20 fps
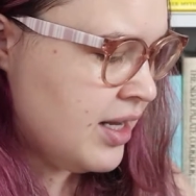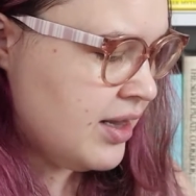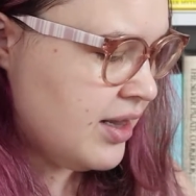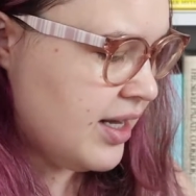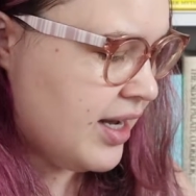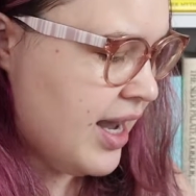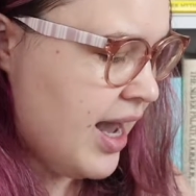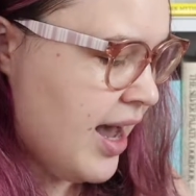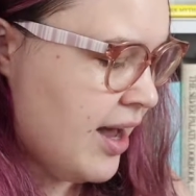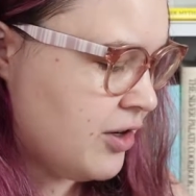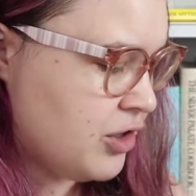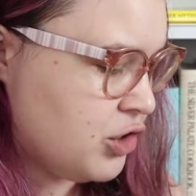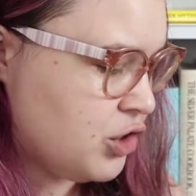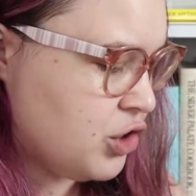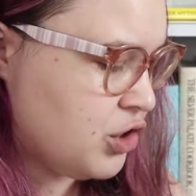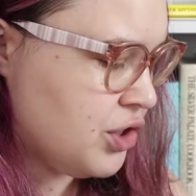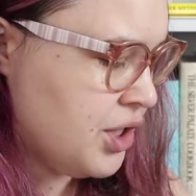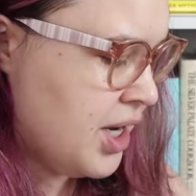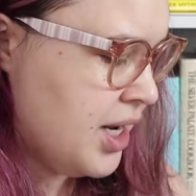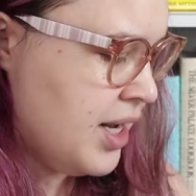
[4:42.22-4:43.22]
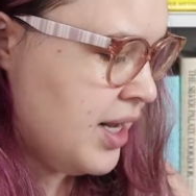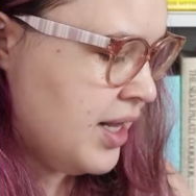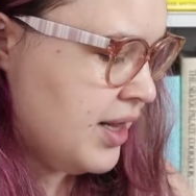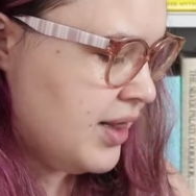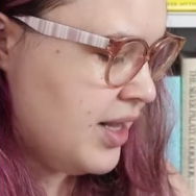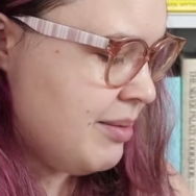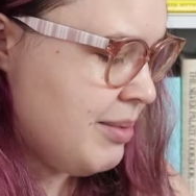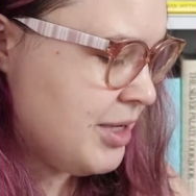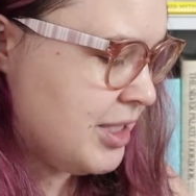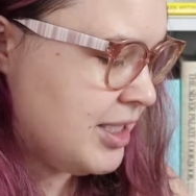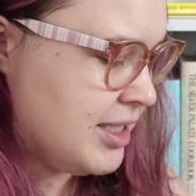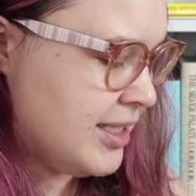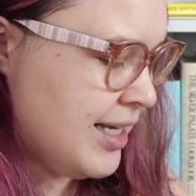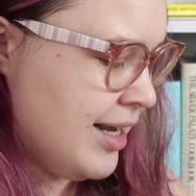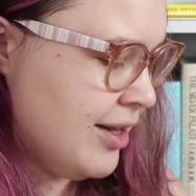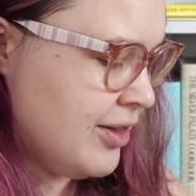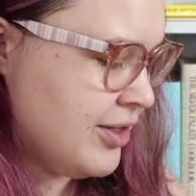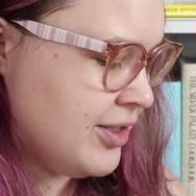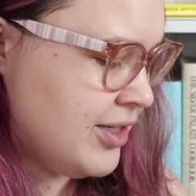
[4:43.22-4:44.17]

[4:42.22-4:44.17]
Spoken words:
The catch: they must sail